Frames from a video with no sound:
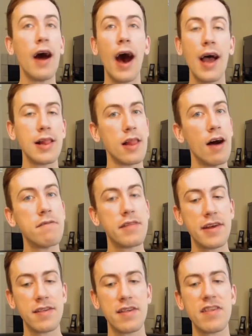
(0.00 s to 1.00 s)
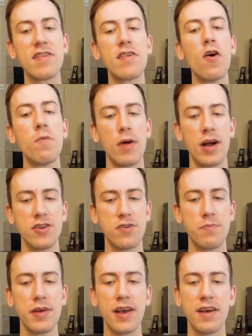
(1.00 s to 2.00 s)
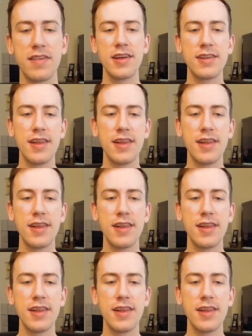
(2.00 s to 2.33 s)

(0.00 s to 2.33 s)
I love this so much because